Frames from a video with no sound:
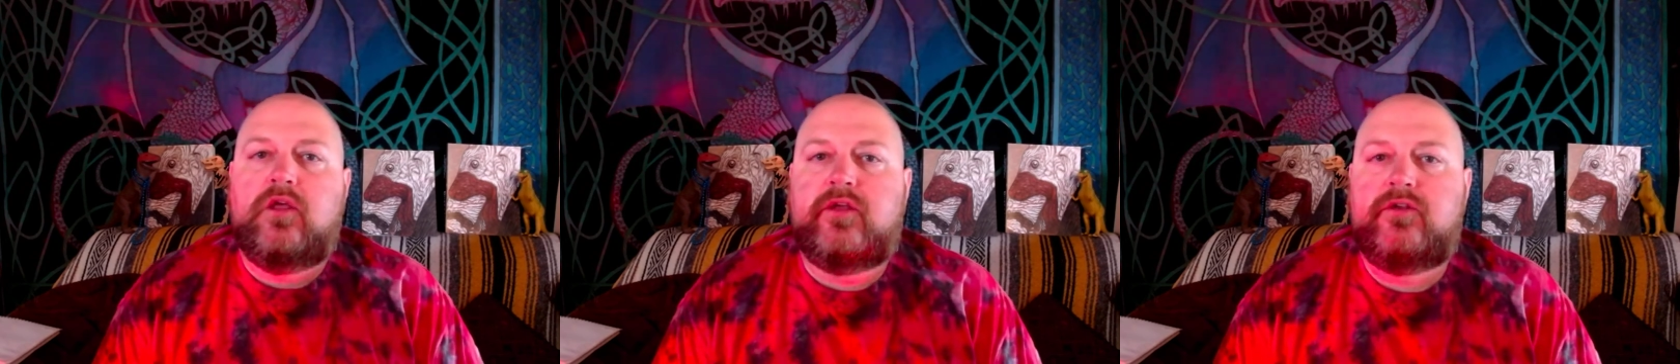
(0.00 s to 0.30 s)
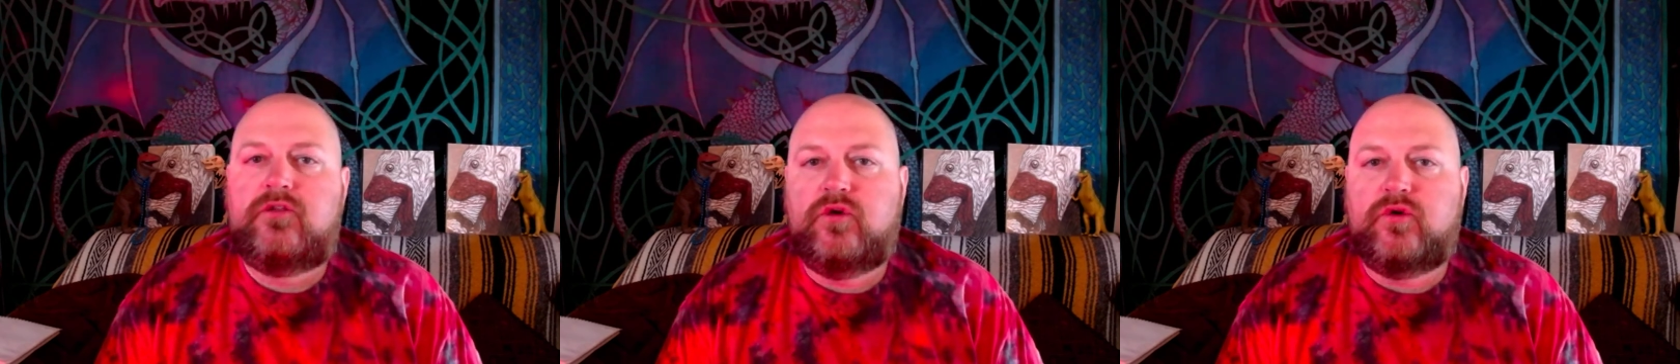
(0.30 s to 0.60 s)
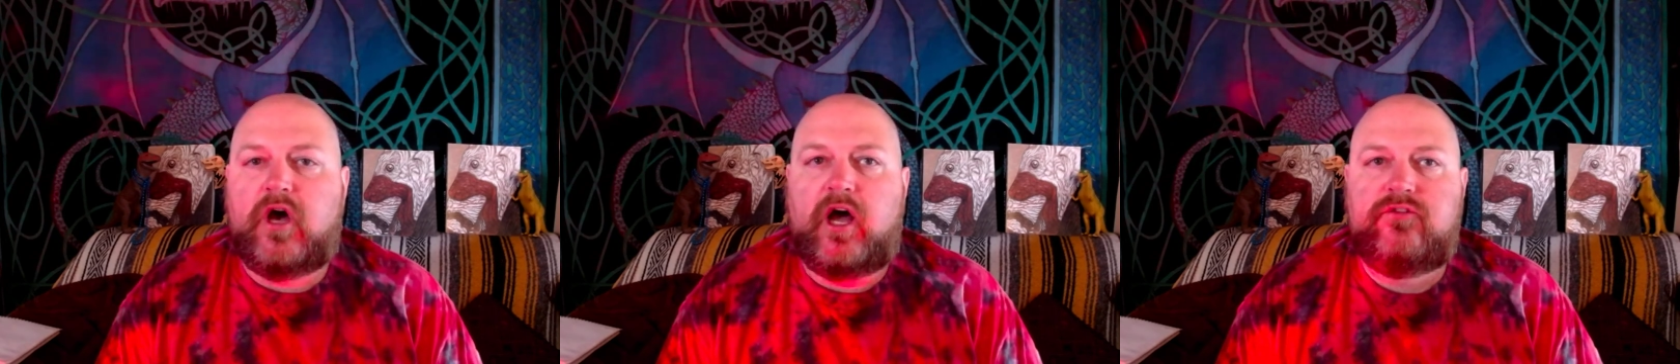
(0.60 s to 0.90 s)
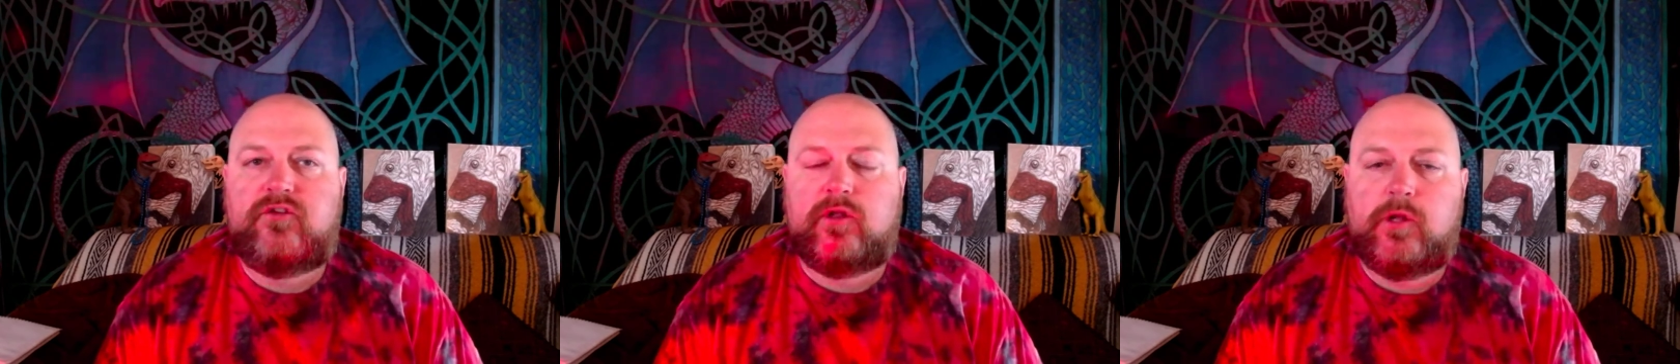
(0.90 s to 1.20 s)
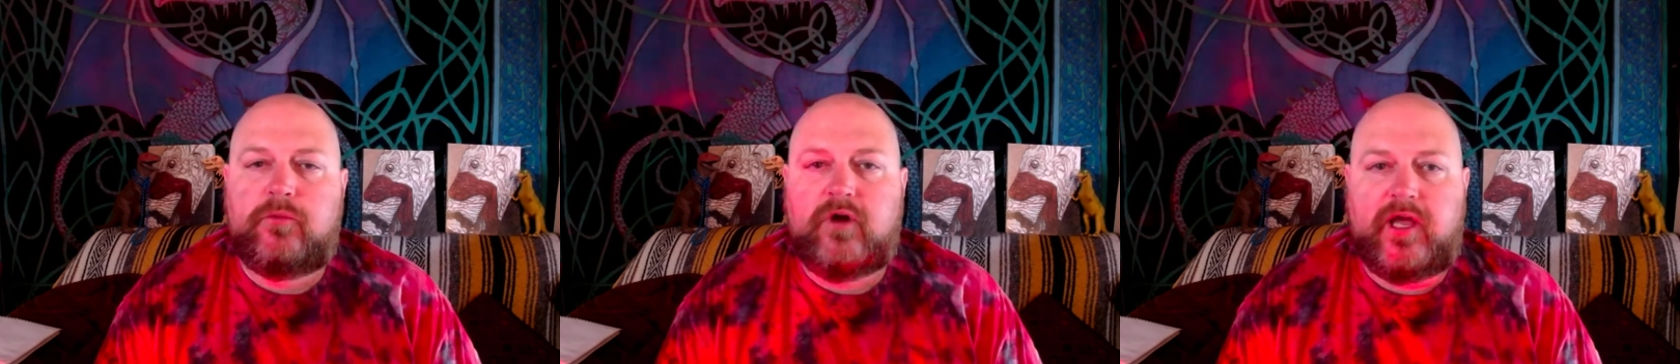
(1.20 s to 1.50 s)
could do uh,
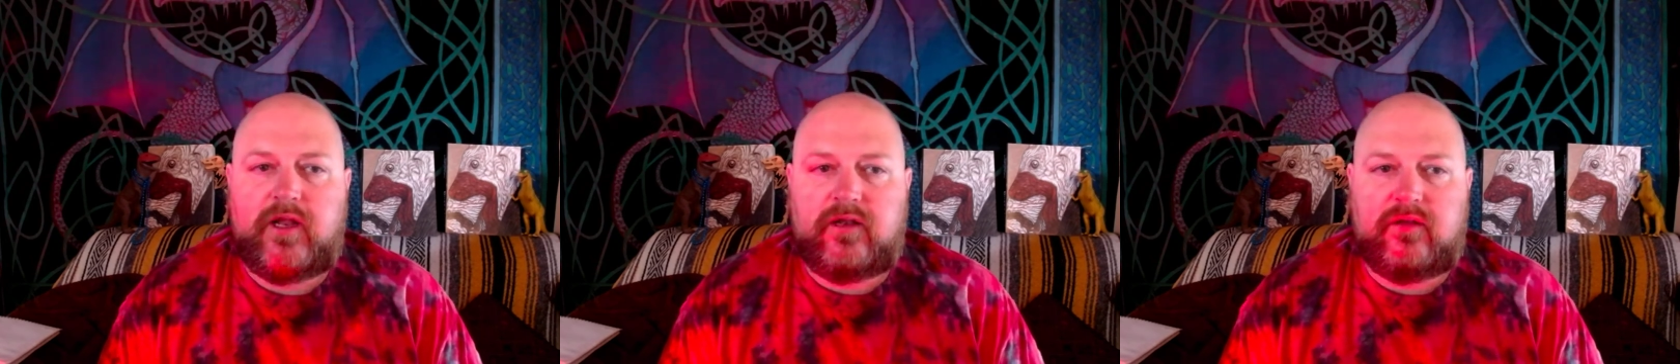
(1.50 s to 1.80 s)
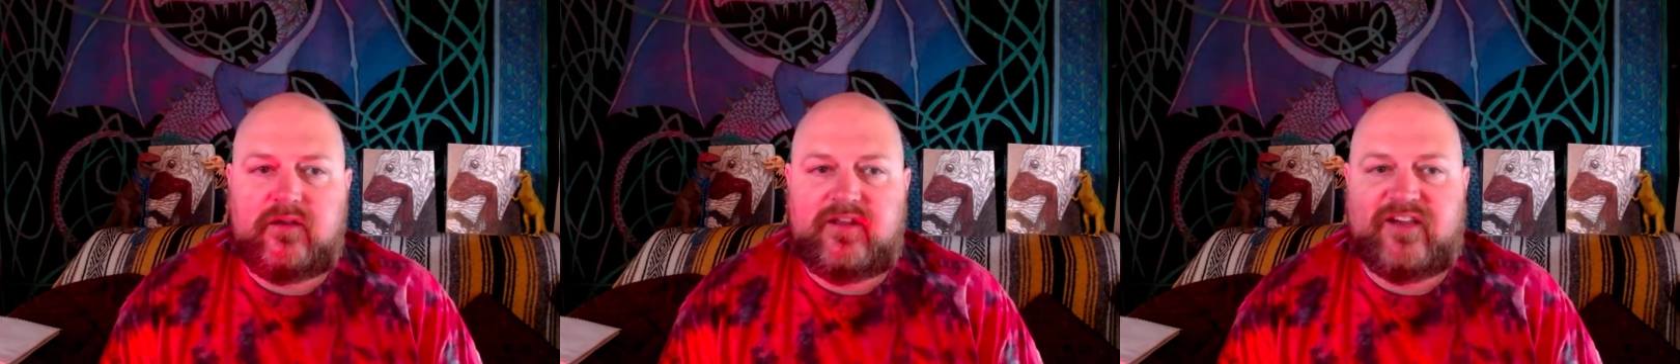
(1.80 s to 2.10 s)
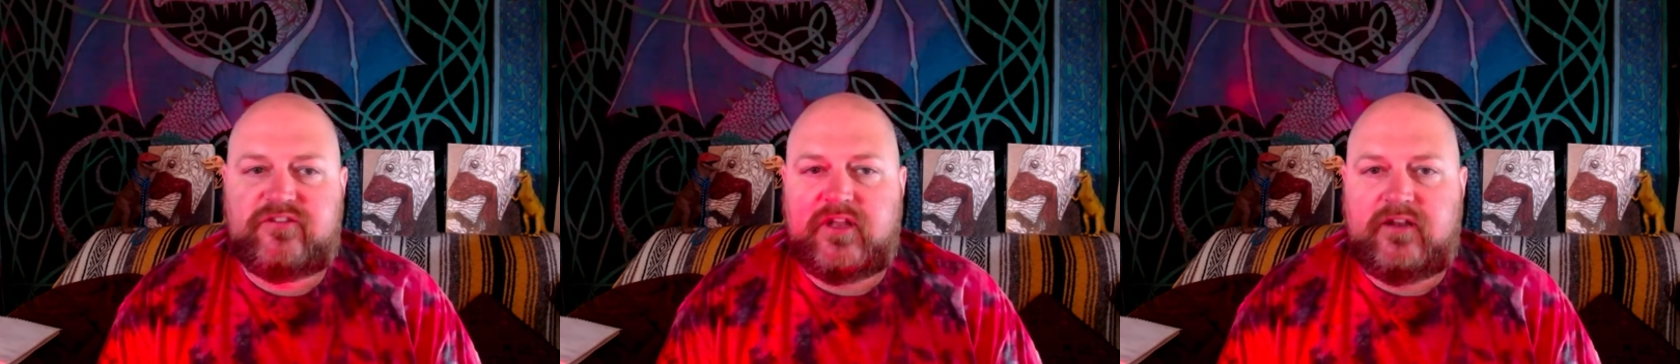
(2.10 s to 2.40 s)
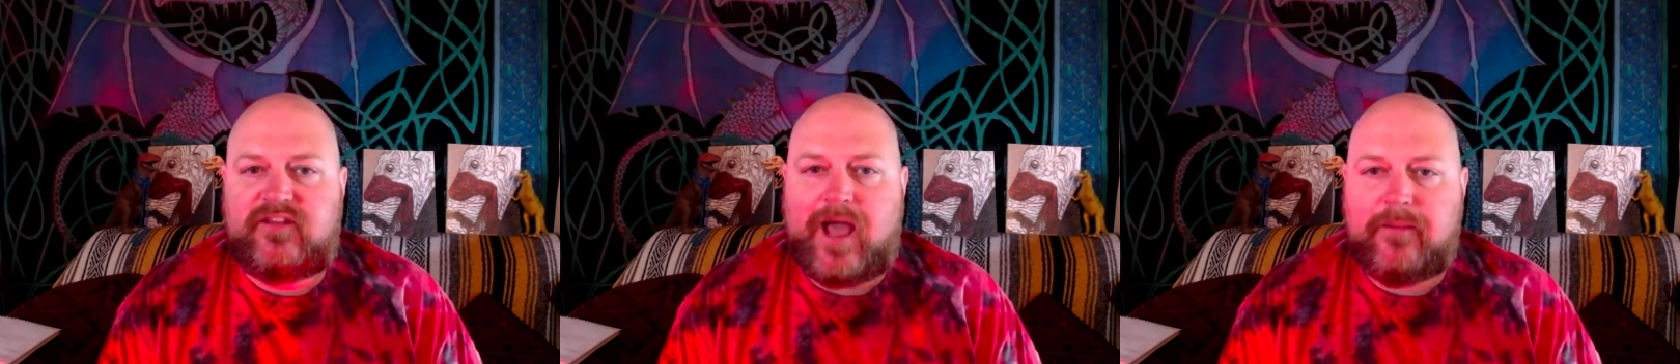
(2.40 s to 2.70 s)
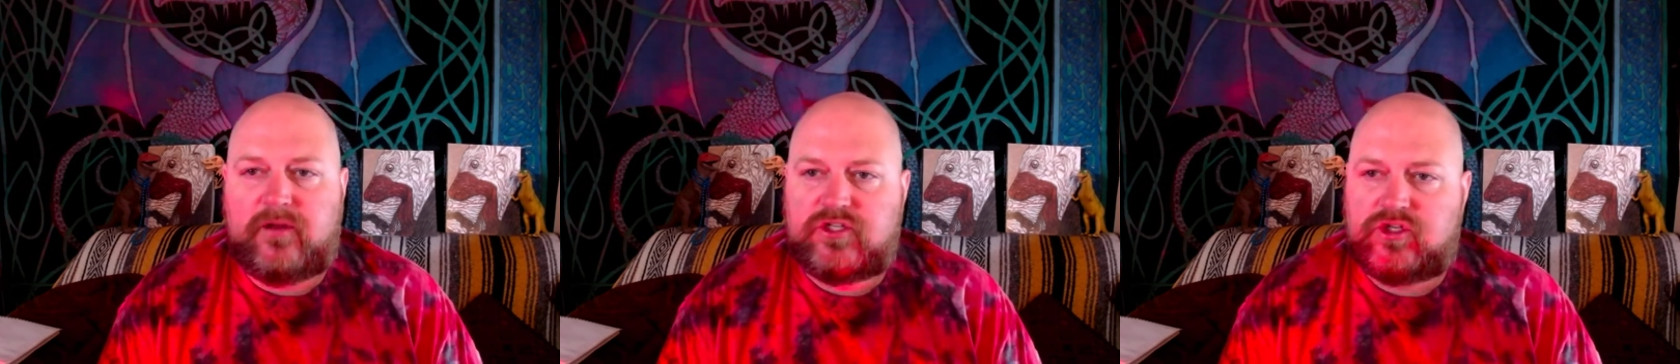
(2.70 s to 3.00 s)
deliberate and devastating
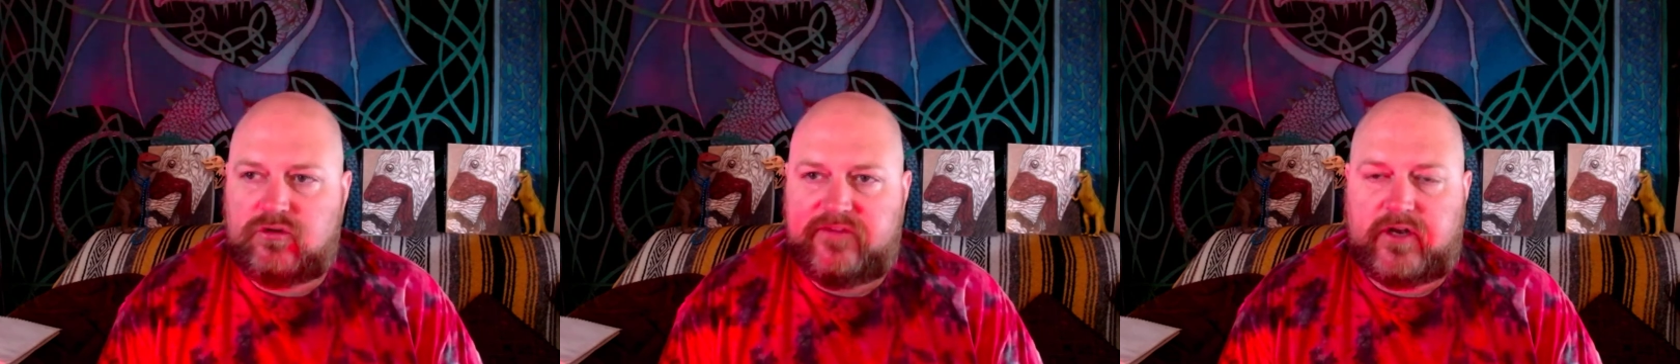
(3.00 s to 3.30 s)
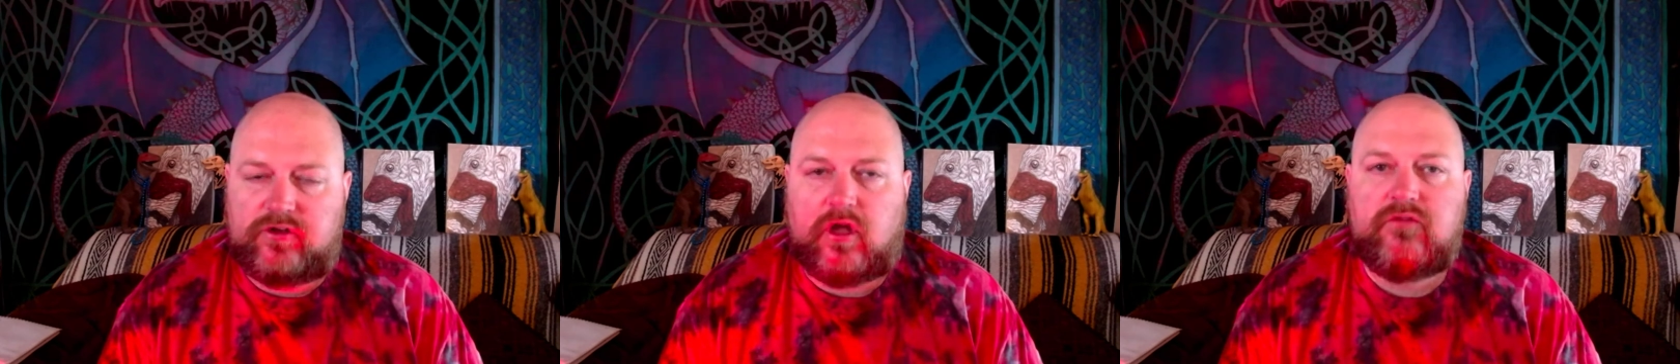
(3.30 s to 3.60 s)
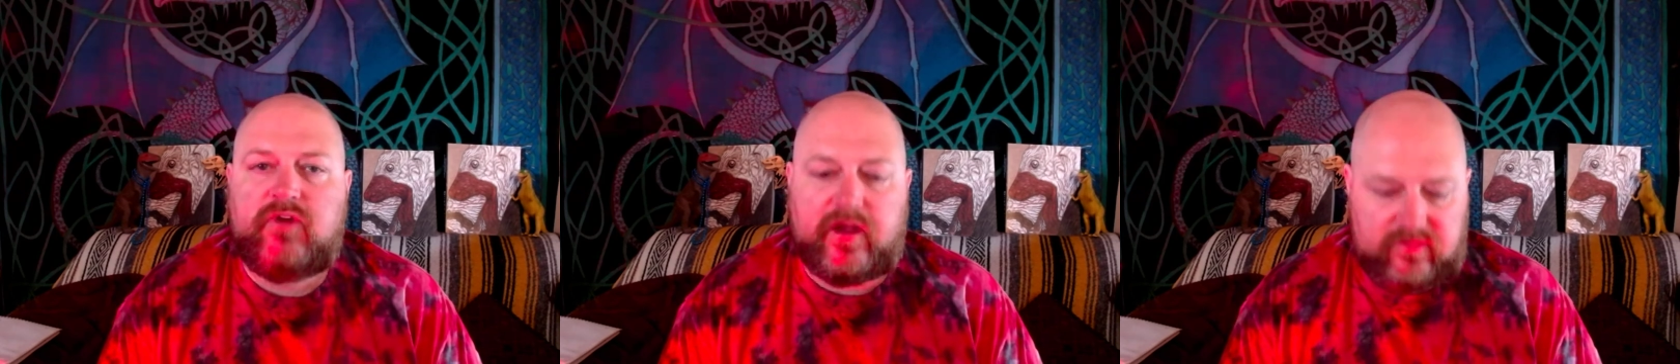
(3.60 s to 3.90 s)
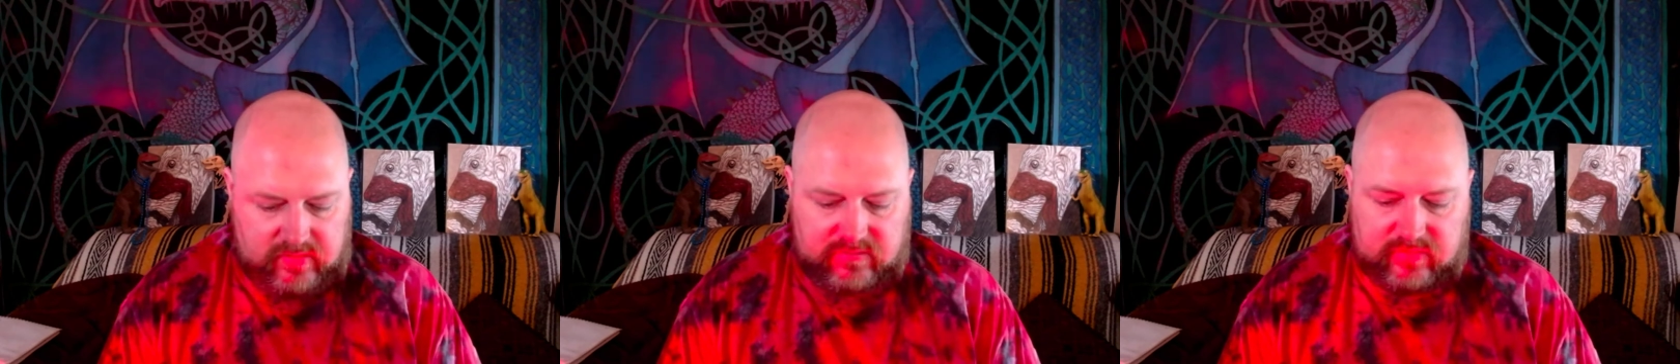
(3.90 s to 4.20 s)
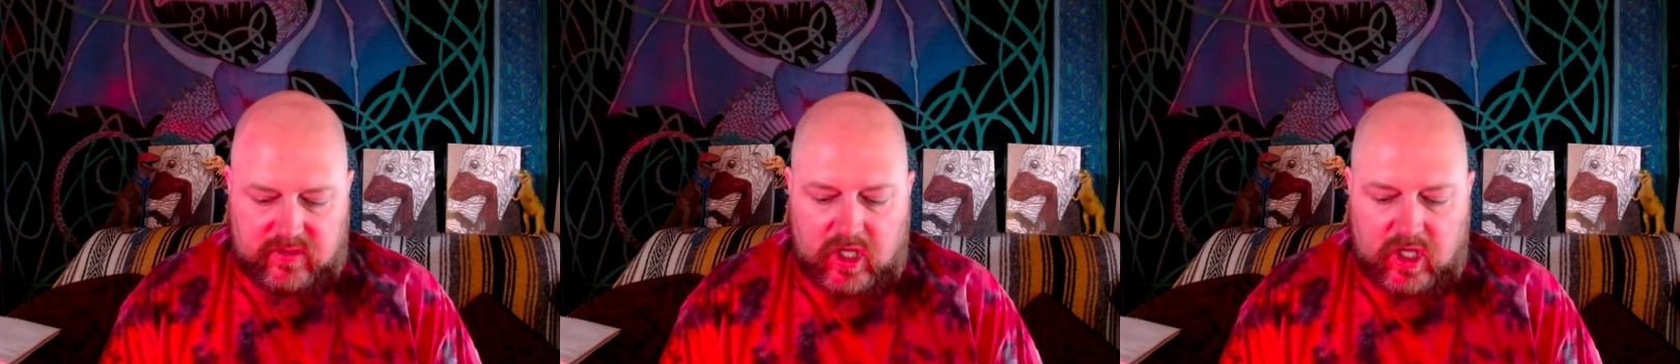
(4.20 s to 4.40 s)
damage to even adult rexes.